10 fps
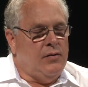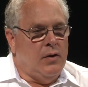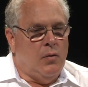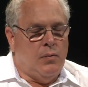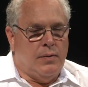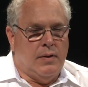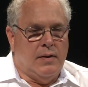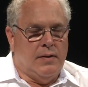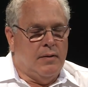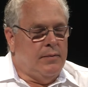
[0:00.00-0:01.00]
You
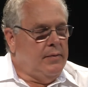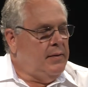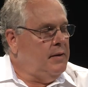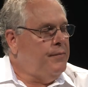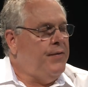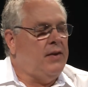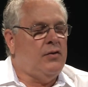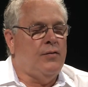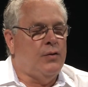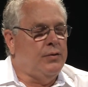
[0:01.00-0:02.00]
know, these
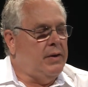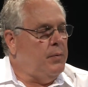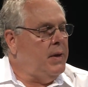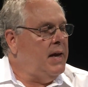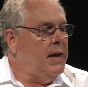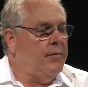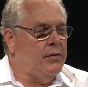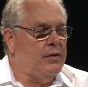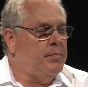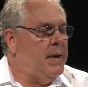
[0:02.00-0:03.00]
festivals that we have are
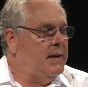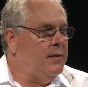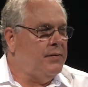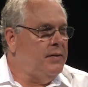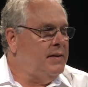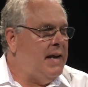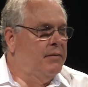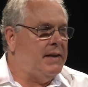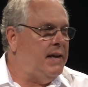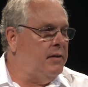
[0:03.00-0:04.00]
just magnificent.
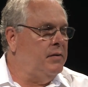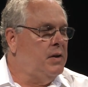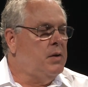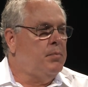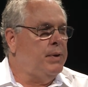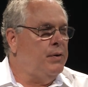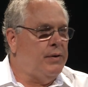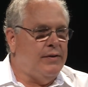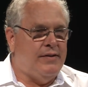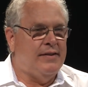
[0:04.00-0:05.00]
Downtown
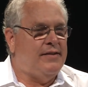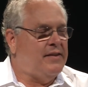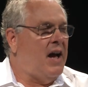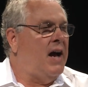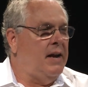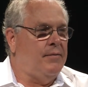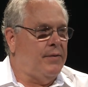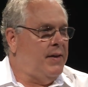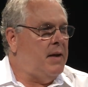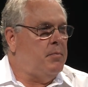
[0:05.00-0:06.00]
Paducah is designed
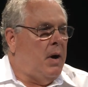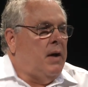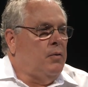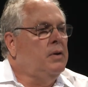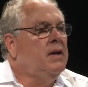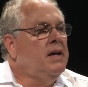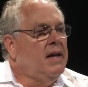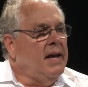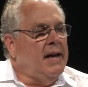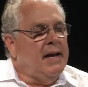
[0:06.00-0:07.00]
for that model.
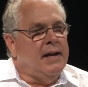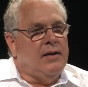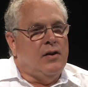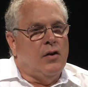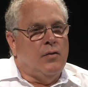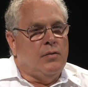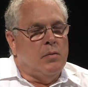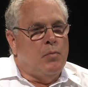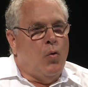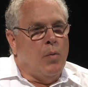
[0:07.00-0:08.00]
And, you know, the
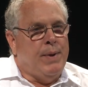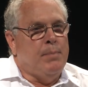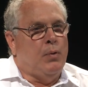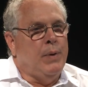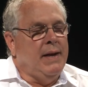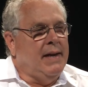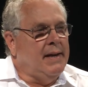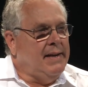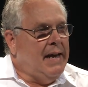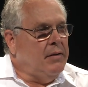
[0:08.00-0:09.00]
more people we can
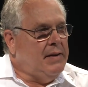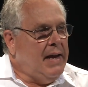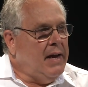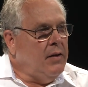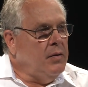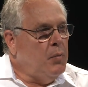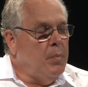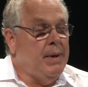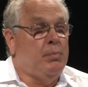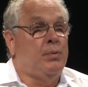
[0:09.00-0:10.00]
get downtown, the more
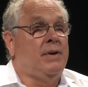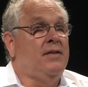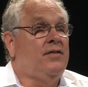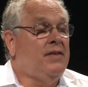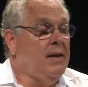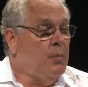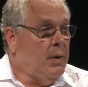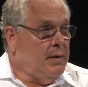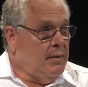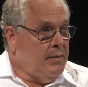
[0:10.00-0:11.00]
people can see
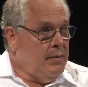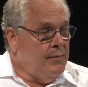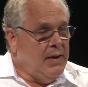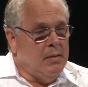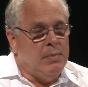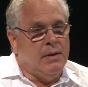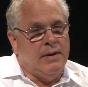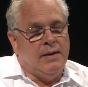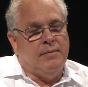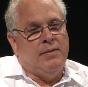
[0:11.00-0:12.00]
what the
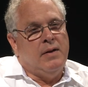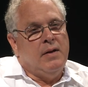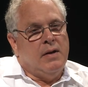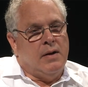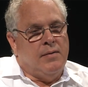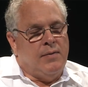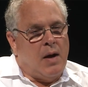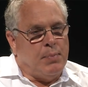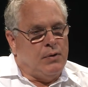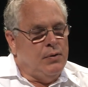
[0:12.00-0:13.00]
availability of
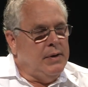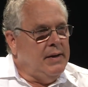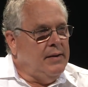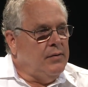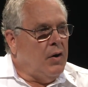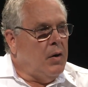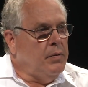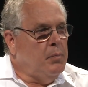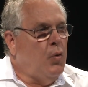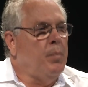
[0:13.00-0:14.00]
opportunities are,
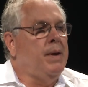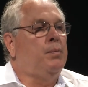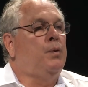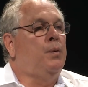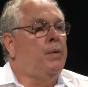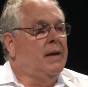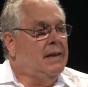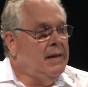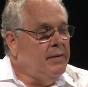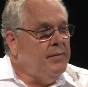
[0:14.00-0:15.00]
the more people want to
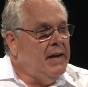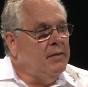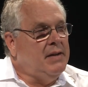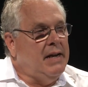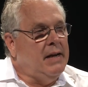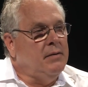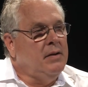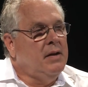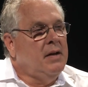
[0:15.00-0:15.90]
live downtown.